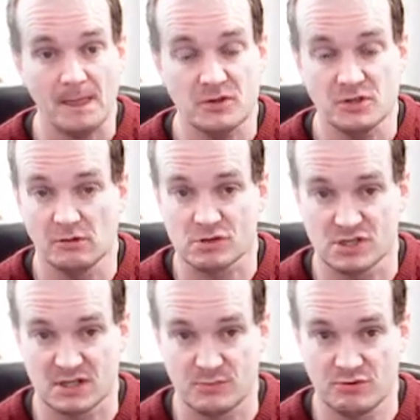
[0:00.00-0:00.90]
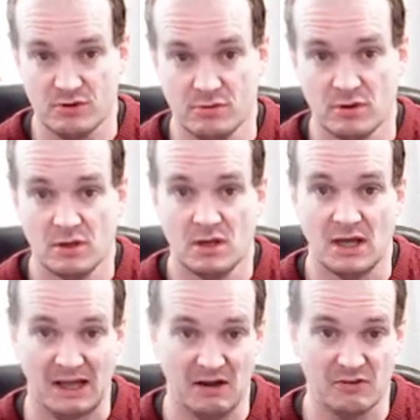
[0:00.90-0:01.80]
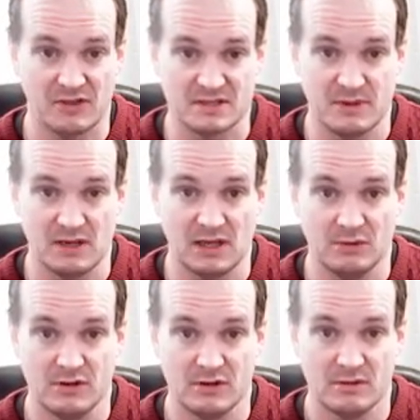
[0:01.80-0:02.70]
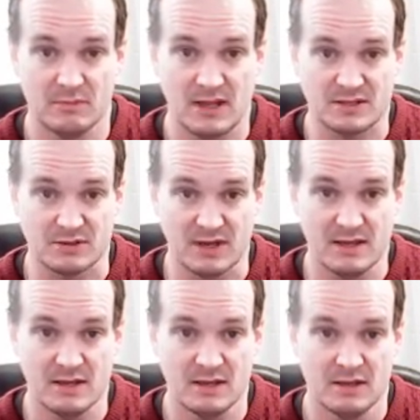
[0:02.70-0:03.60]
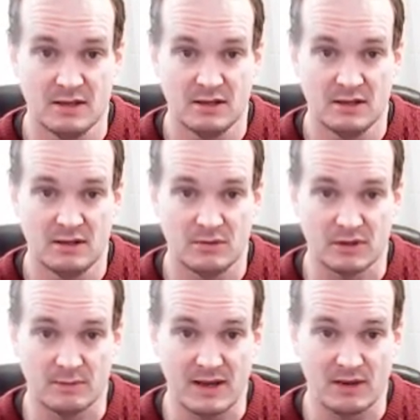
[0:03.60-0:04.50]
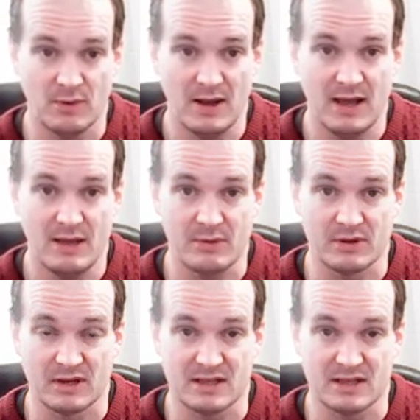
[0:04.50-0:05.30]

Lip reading: So the Rock Slide comes through, our health gets a bit lowered, but that's okay. We're going to peck away, we're going to